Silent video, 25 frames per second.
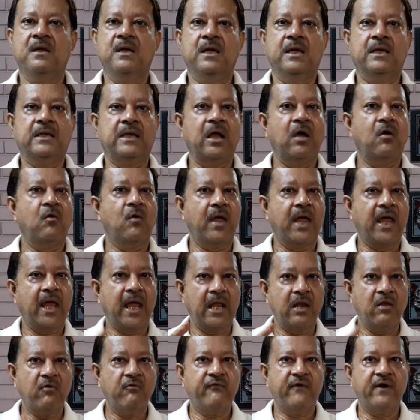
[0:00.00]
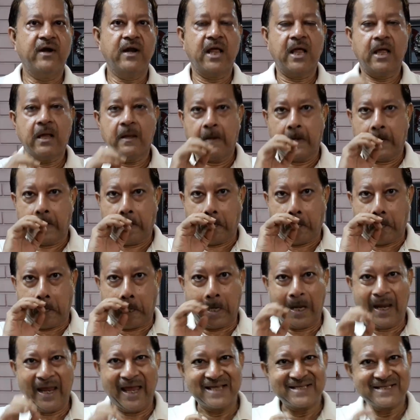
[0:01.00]
Now, aloe vera
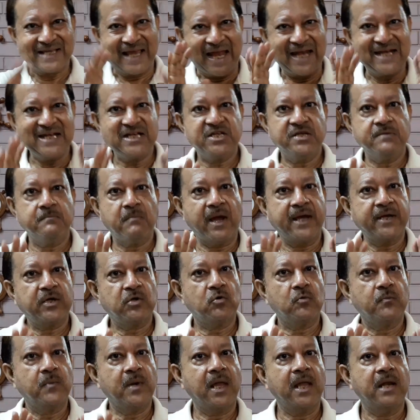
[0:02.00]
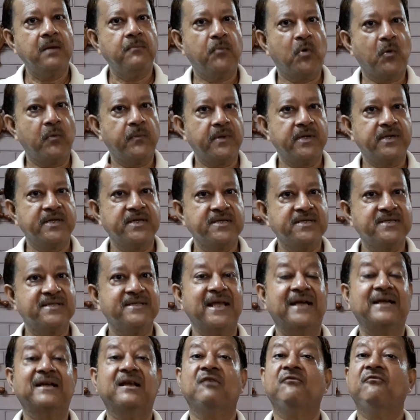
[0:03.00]
has antimicrobial properties
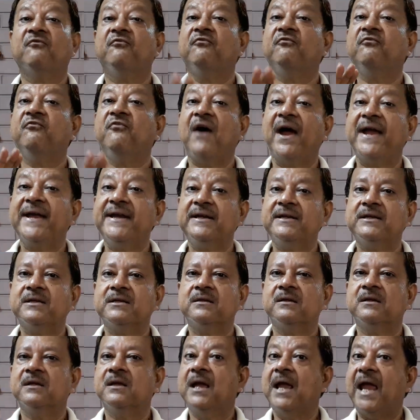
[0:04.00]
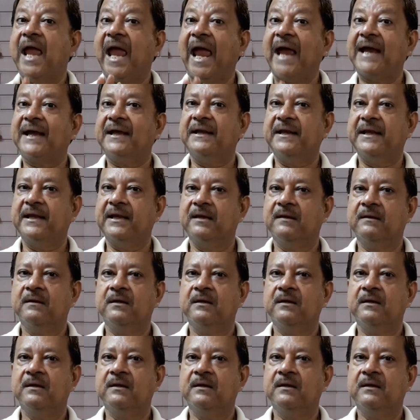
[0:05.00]
that can fight acne.